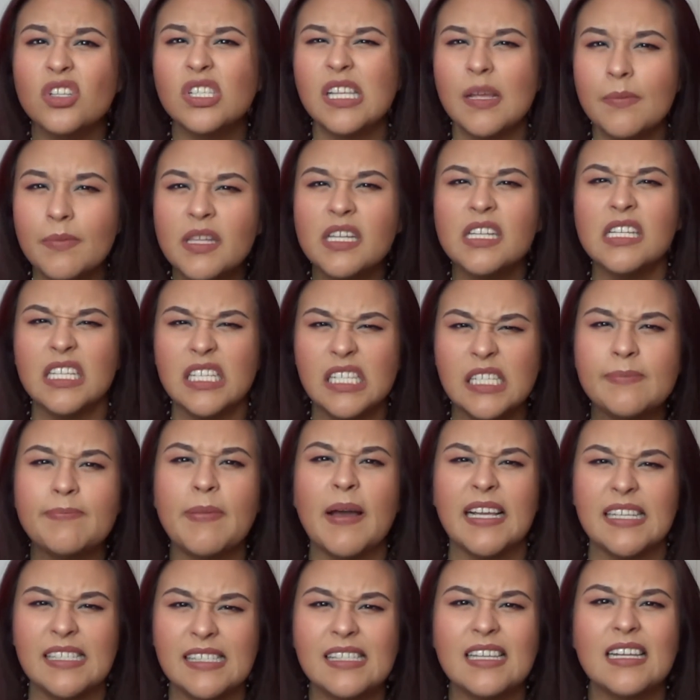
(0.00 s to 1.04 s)
something to
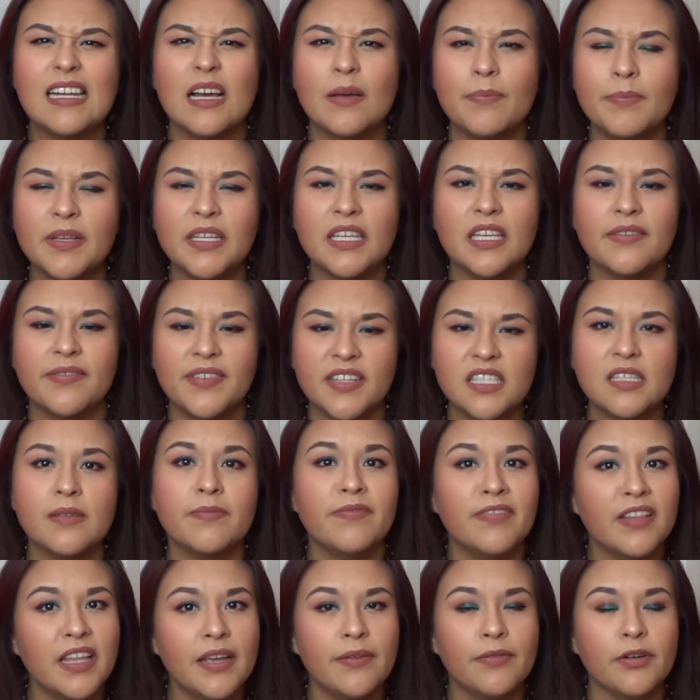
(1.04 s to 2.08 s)
spice it up and give it some
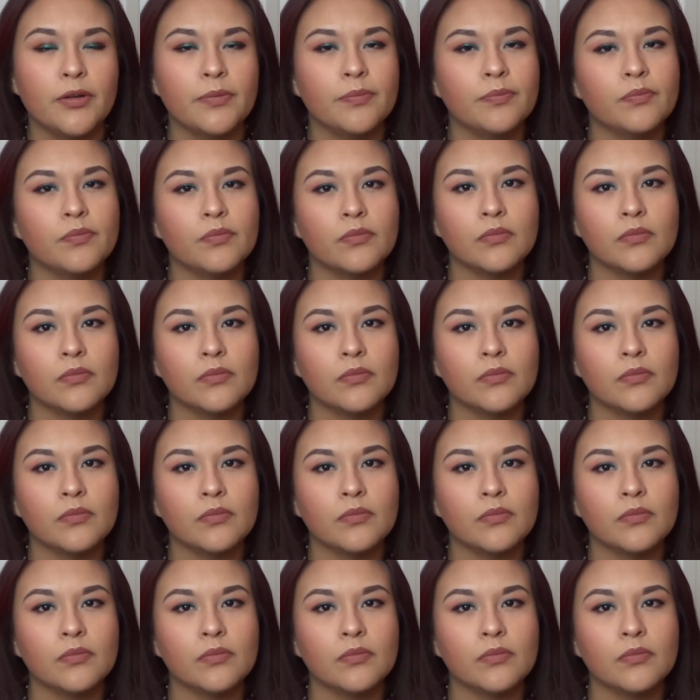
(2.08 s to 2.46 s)
flavor.